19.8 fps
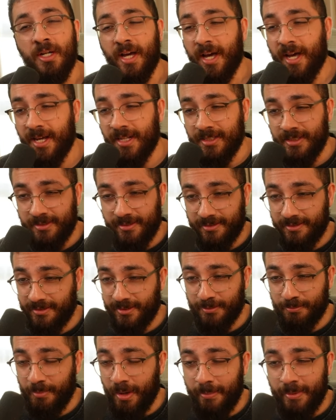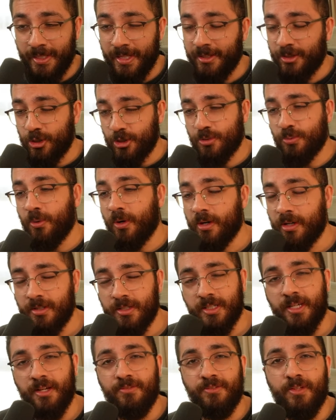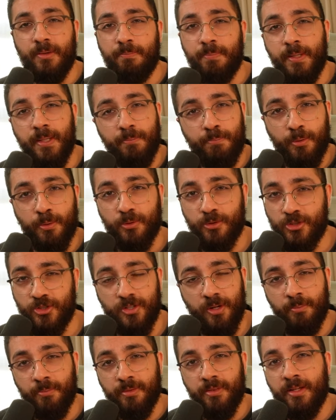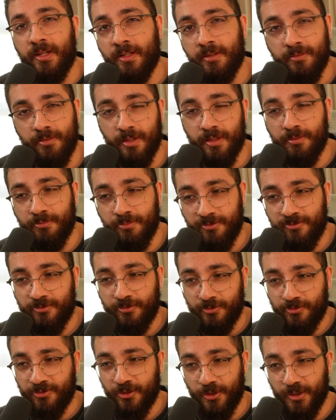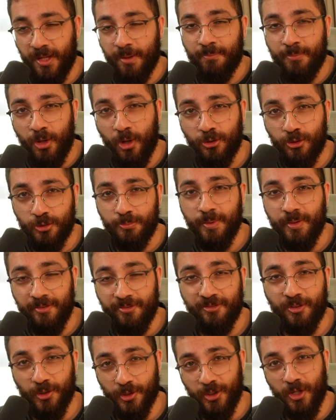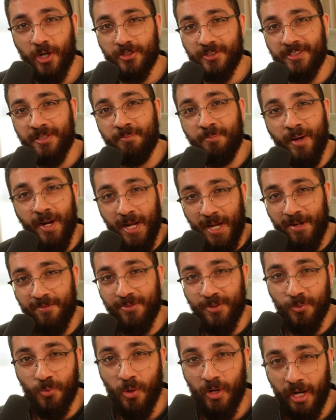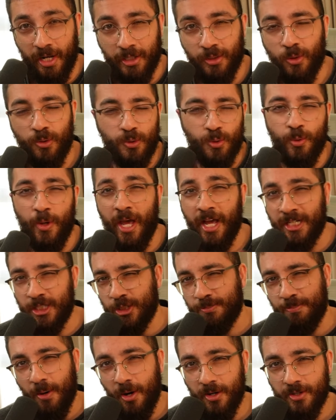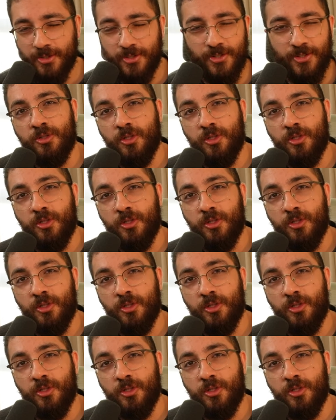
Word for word: And maybe they just wanted to give the people something and for them not to be forgotten by everyone and go to Xbox.